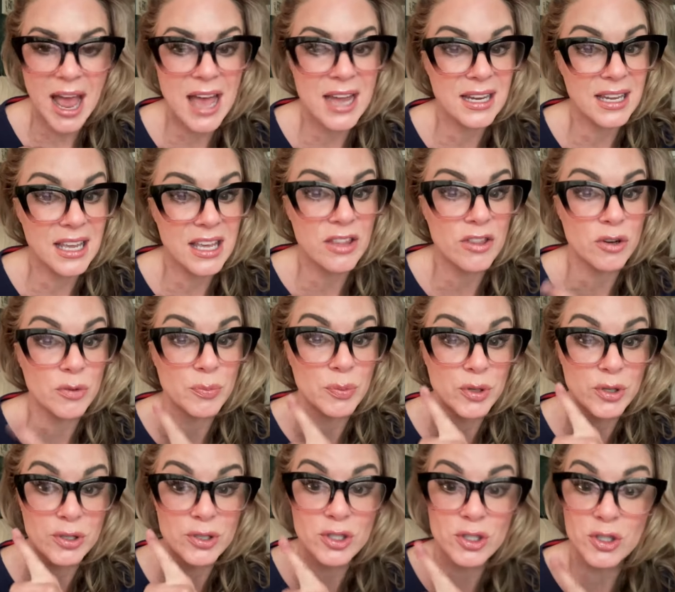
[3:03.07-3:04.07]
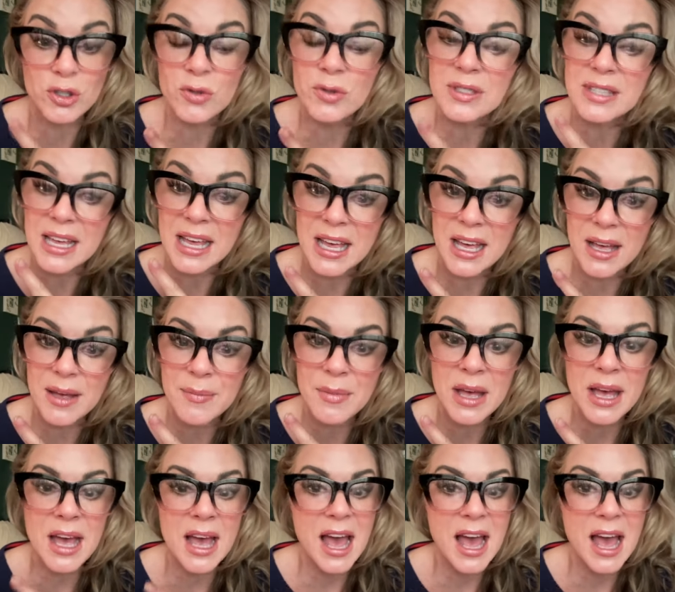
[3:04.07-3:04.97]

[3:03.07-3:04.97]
and either pursues him